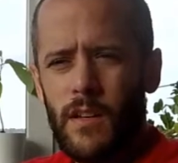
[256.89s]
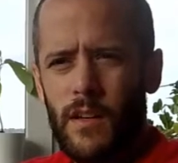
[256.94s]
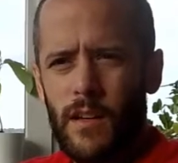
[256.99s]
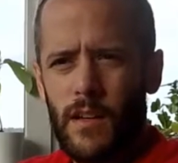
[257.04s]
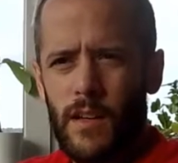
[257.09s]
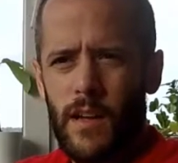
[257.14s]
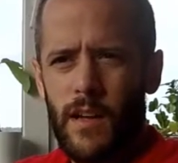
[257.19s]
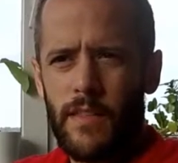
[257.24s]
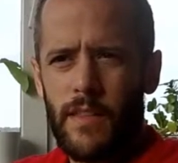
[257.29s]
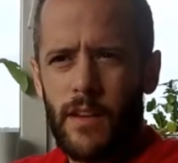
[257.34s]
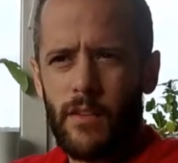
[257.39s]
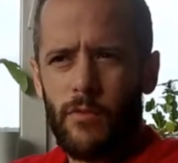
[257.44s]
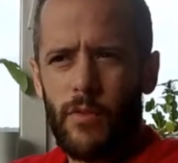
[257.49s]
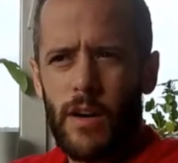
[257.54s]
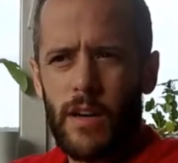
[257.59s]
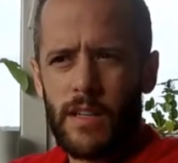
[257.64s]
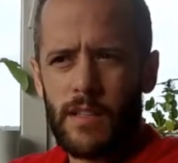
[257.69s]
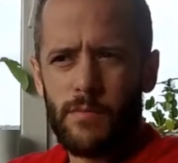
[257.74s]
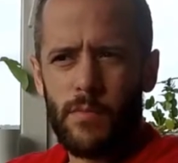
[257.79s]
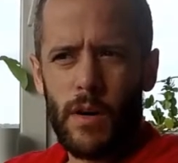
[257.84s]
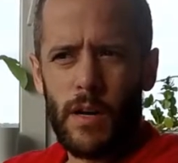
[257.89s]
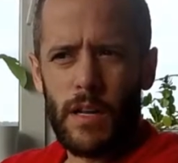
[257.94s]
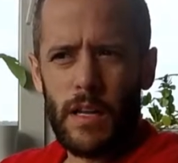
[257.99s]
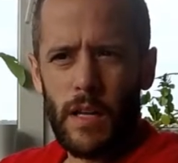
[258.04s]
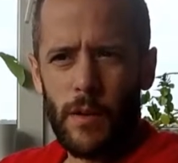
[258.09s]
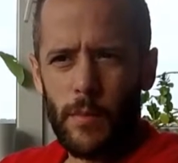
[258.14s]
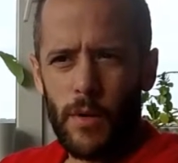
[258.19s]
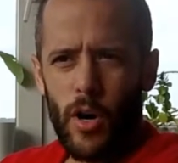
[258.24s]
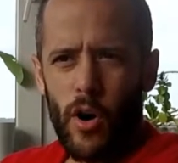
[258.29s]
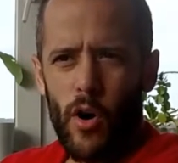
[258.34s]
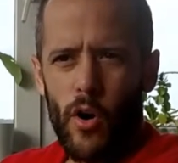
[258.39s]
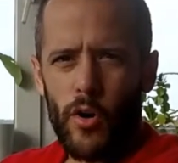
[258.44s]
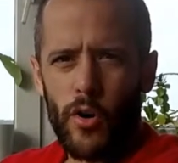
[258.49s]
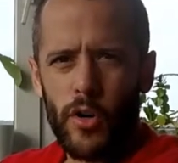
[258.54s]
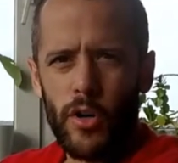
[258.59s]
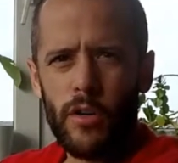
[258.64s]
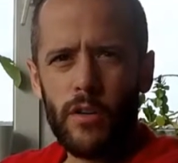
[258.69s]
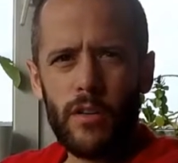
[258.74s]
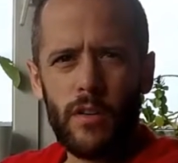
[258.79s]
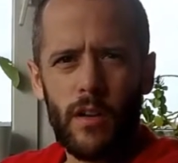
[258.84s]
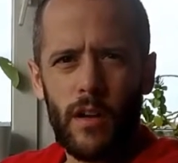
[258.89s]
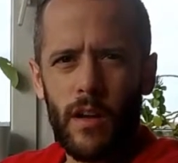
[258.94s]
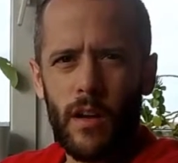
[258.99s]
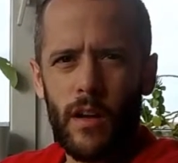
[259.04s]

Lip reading: I think running's probably a little bit harder.